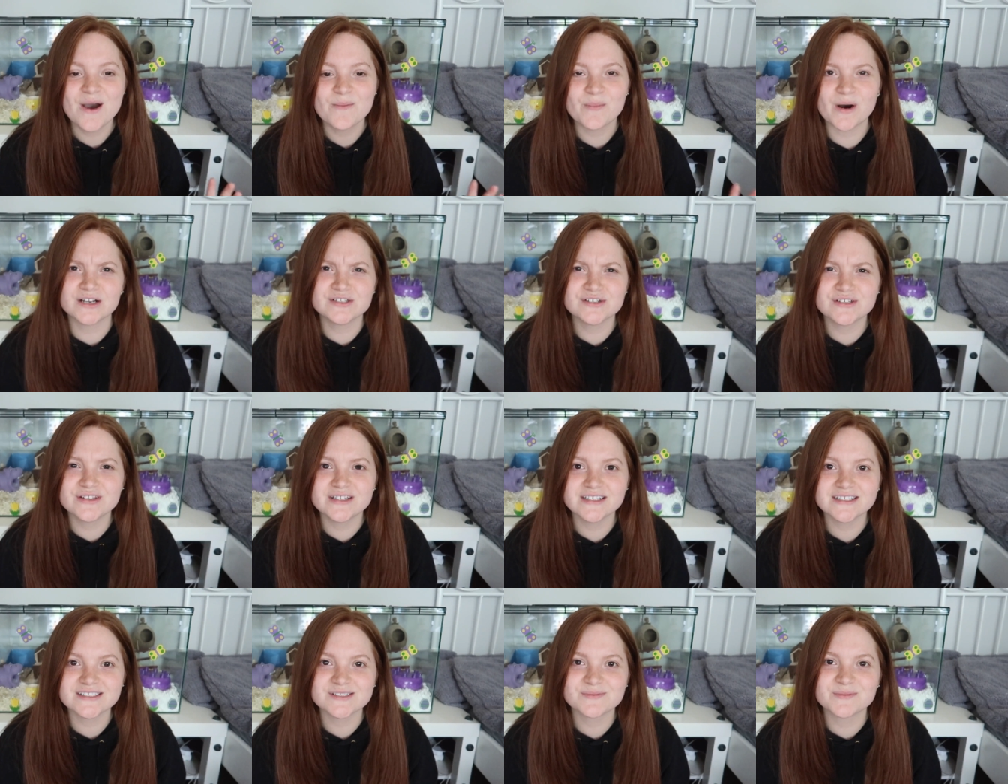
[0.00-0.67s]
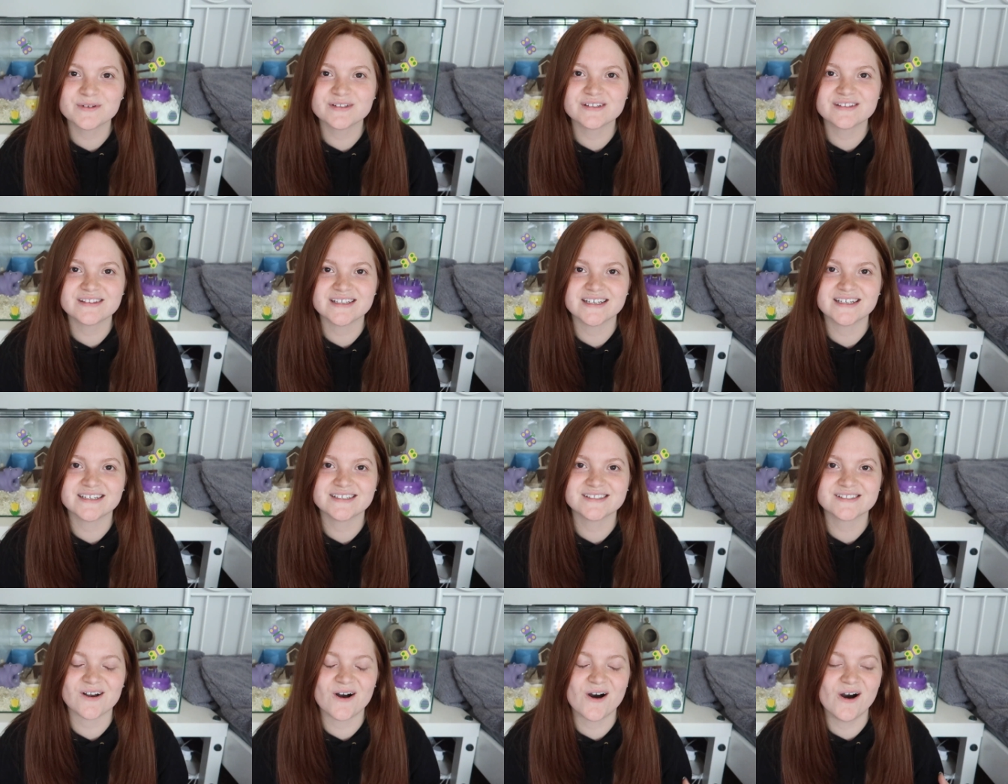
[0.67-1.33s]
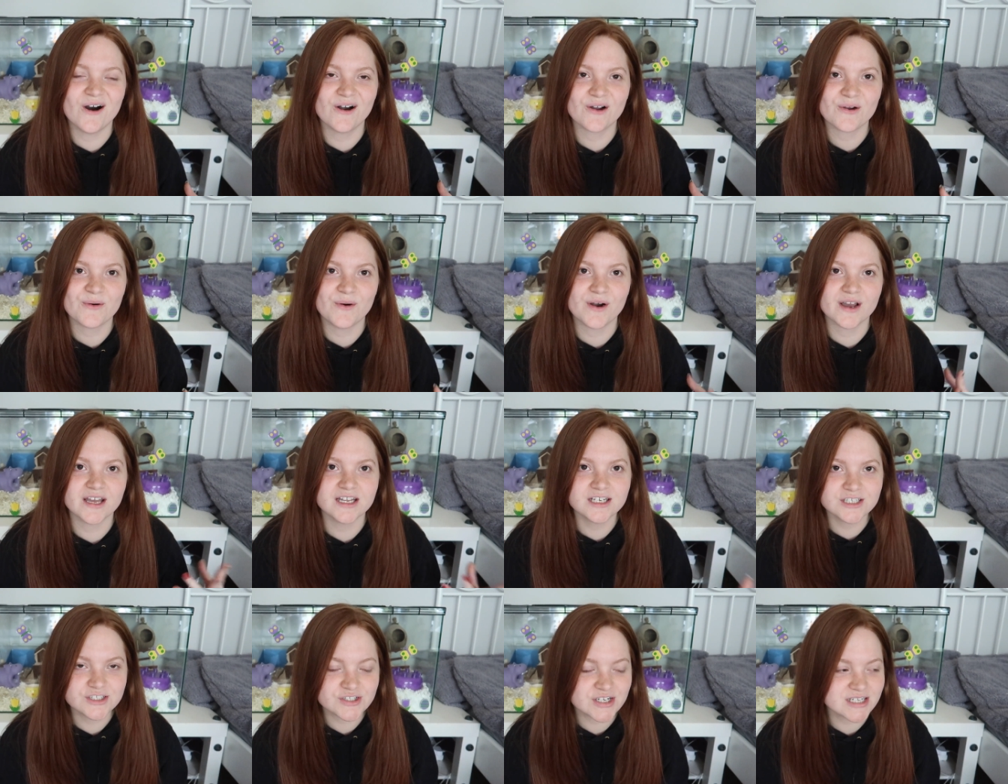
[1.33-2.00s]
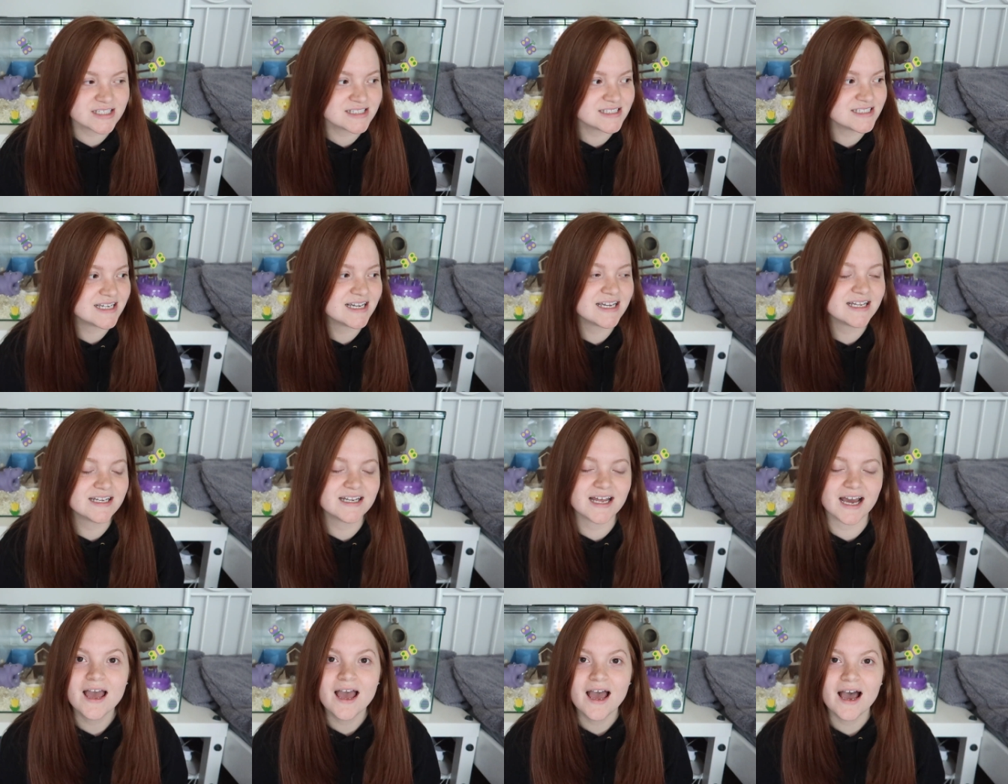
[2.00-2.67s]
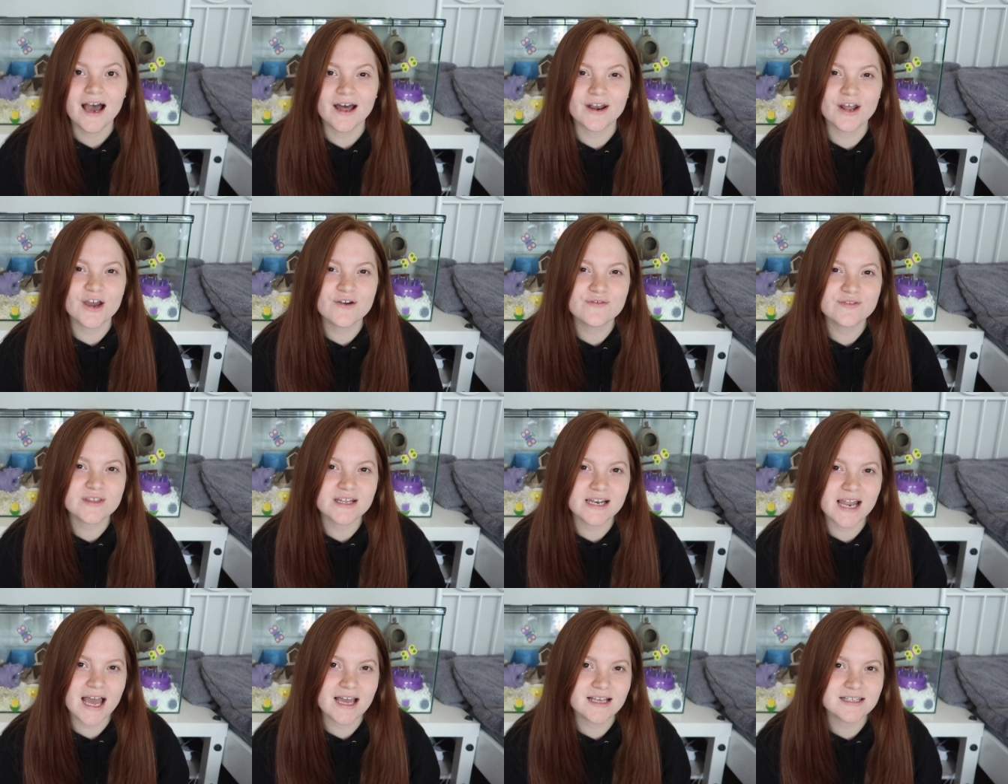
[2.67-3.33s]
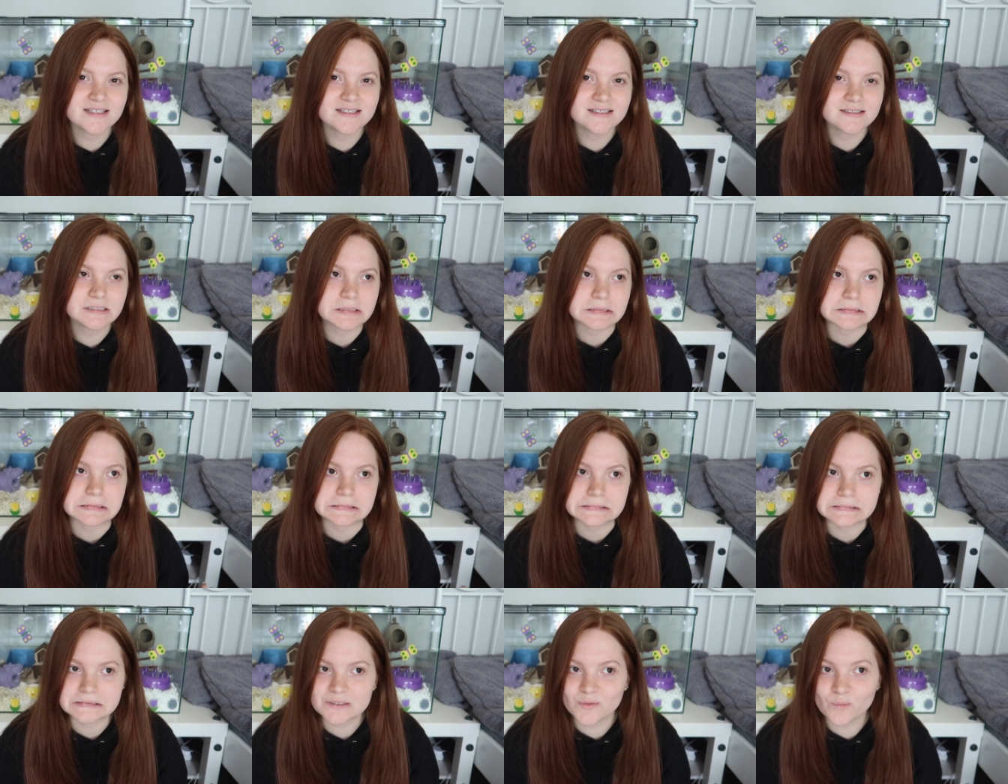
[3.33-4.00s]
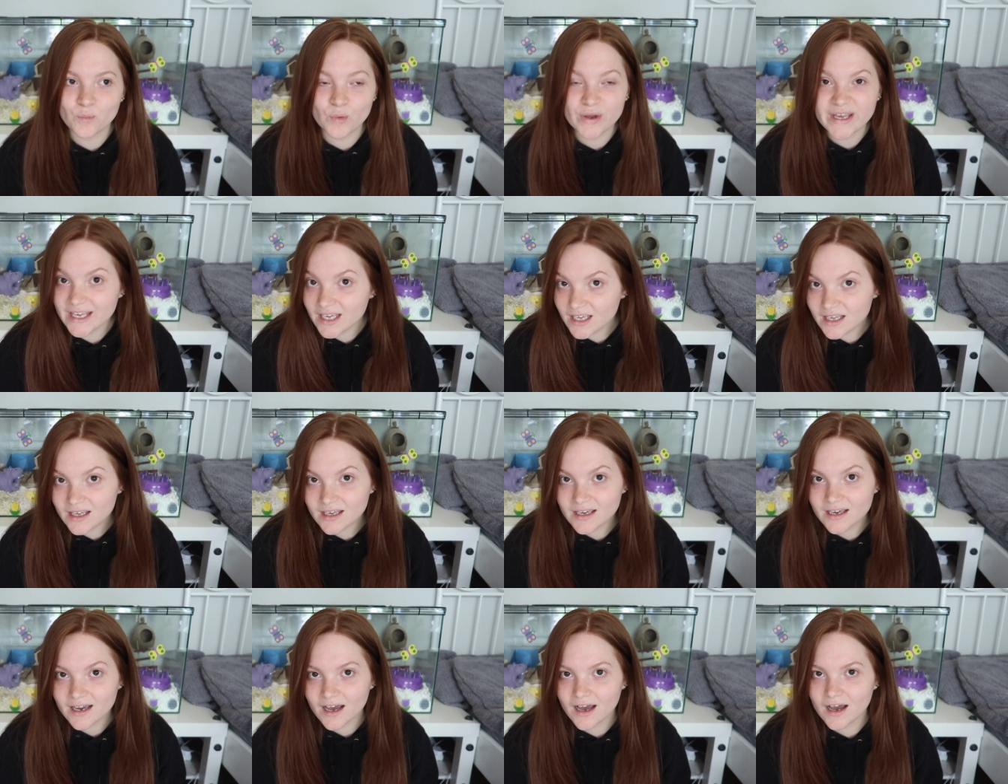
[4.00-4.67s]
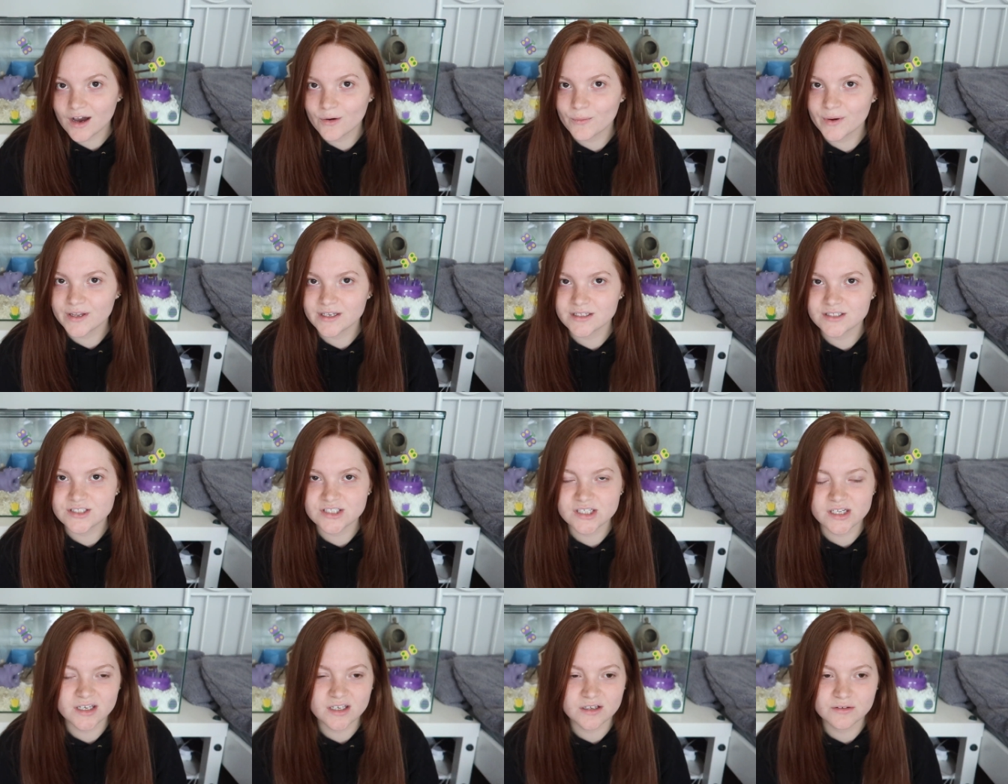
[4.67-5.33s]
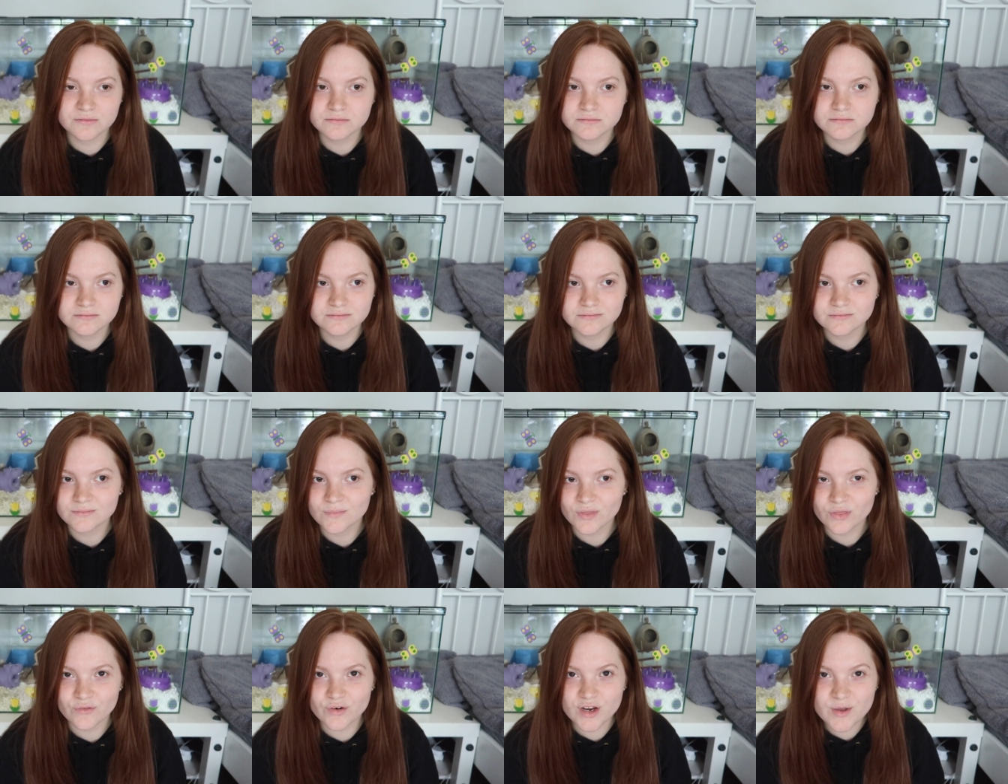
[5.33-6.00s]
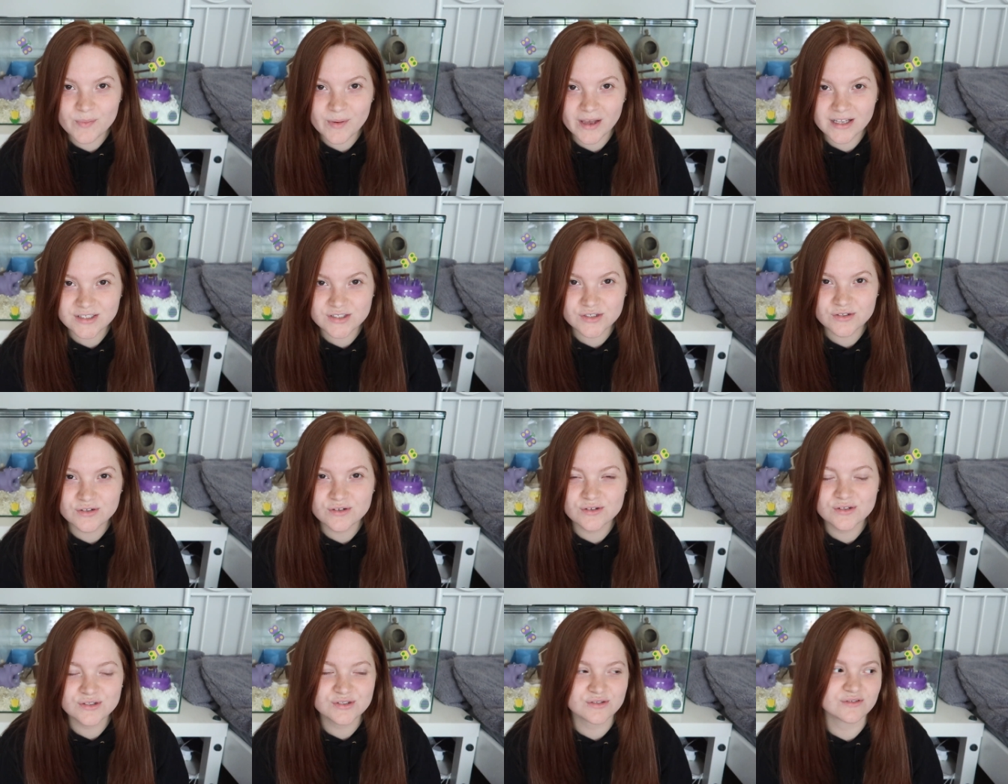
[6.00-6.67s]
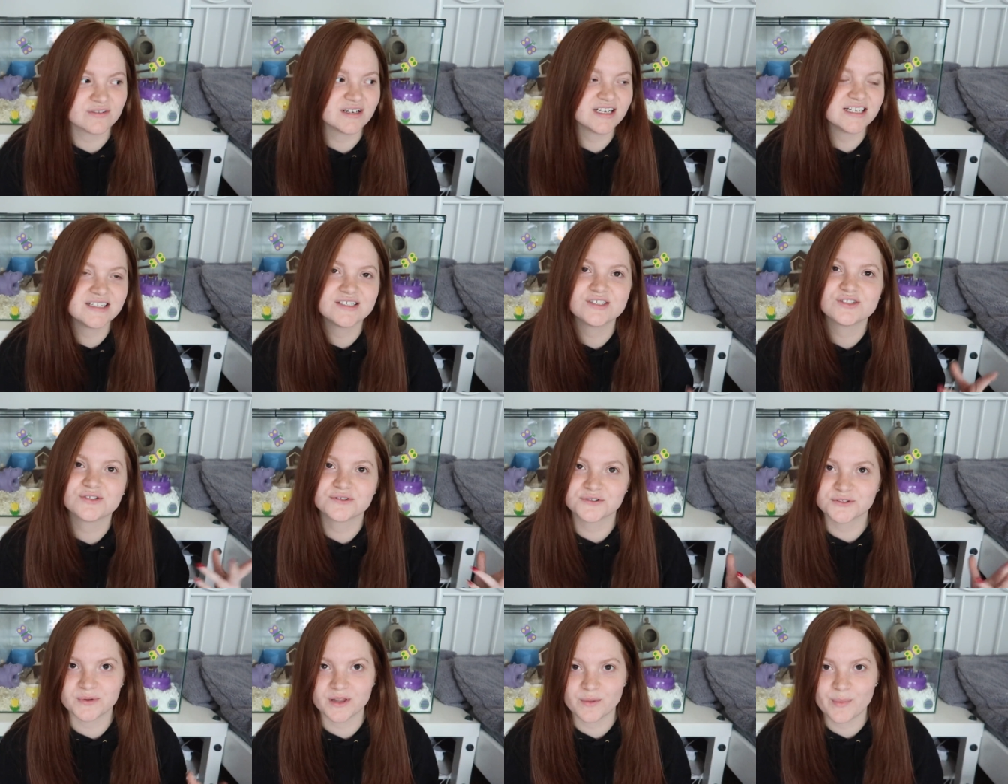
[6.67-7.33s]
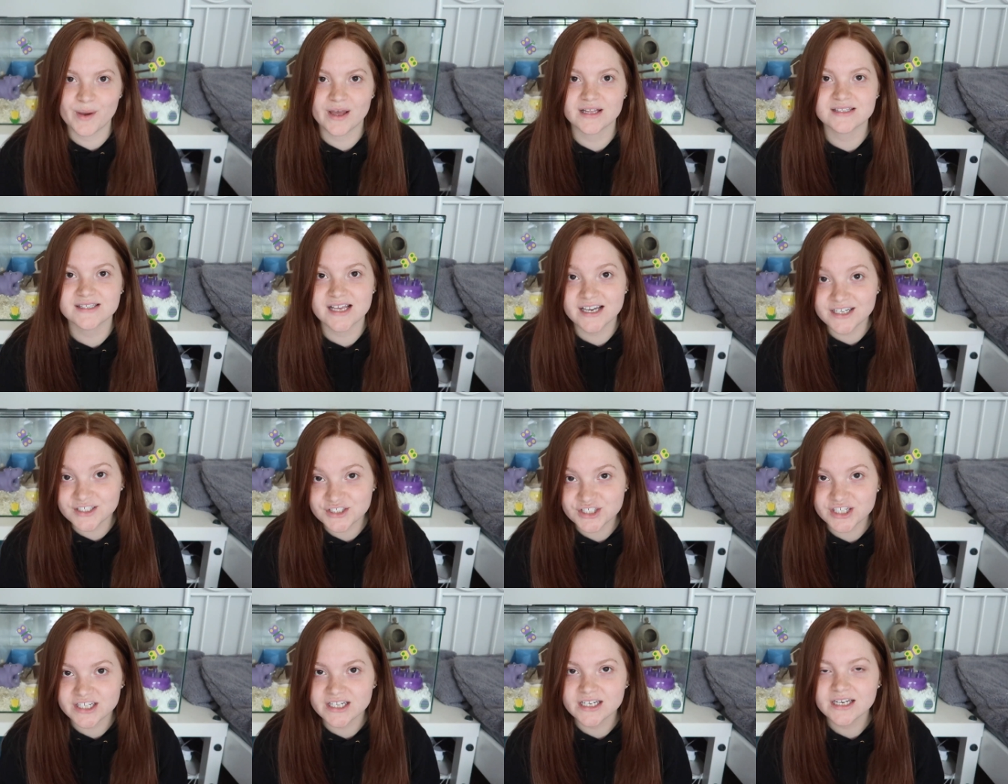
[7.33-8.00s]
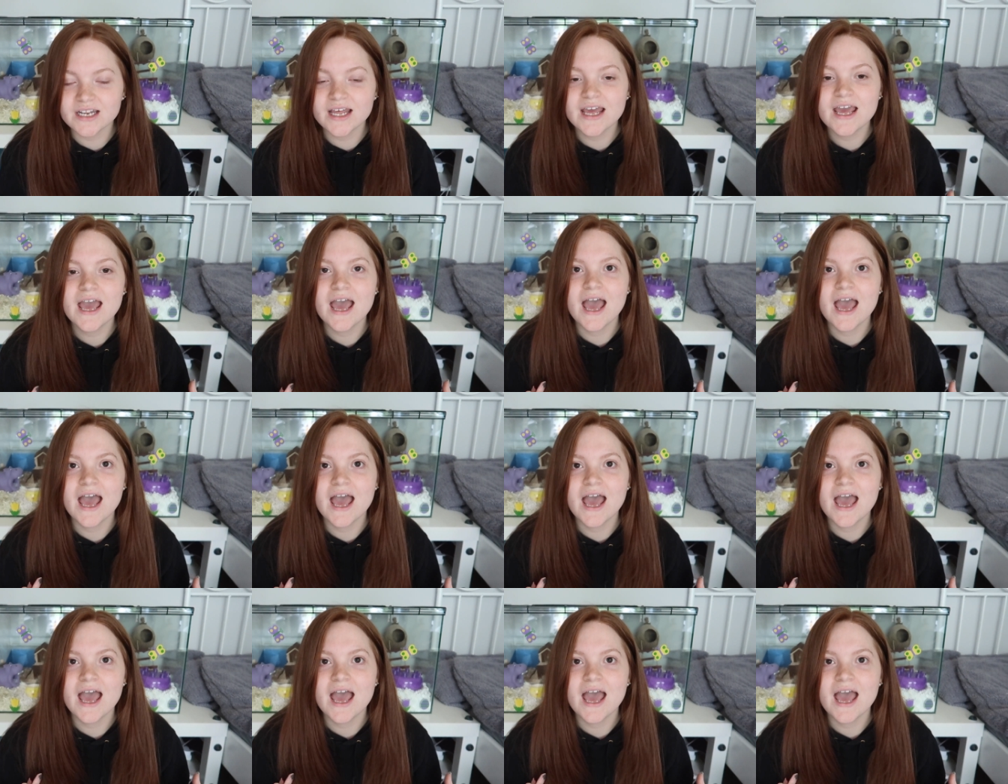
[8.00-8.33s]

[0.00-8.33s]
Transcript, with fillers: But I do think some of the things are quite interesting. And over the last week, I went to three pet stores or at least stores with a pet section